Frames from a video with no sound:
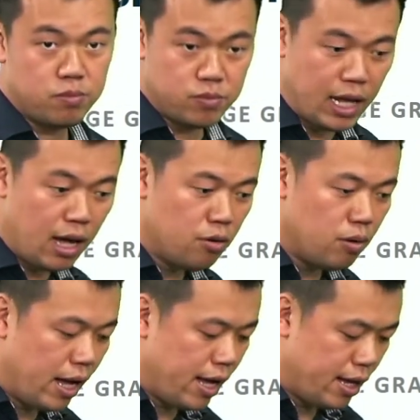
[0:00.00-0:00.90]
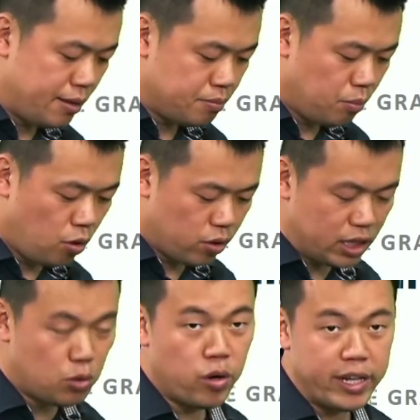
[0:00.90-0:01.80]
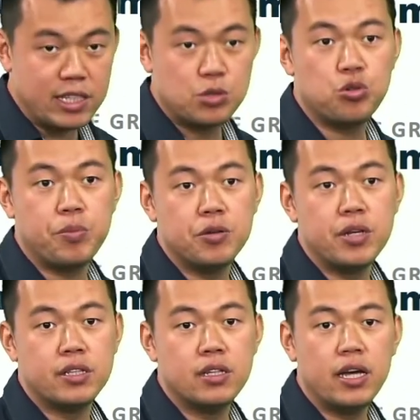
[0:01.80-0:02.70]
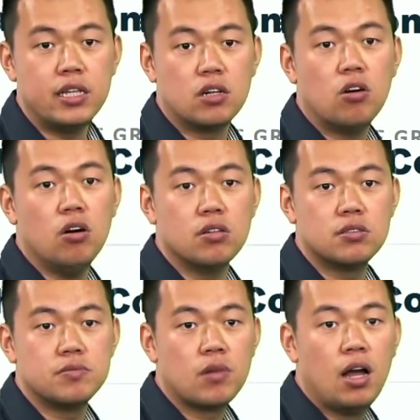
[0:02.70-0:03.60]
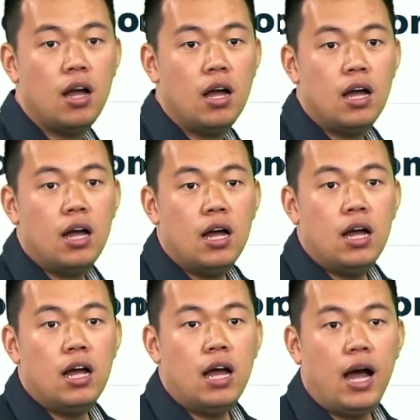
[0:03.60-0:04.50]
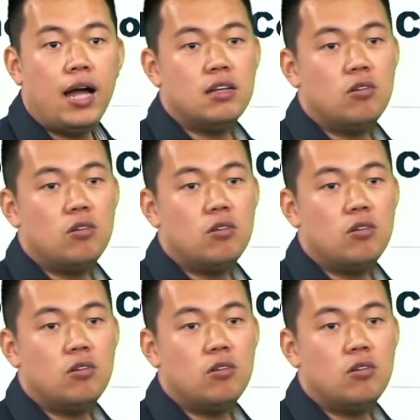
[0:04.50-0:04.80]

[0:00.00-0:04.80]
now more equally distributed in the course. And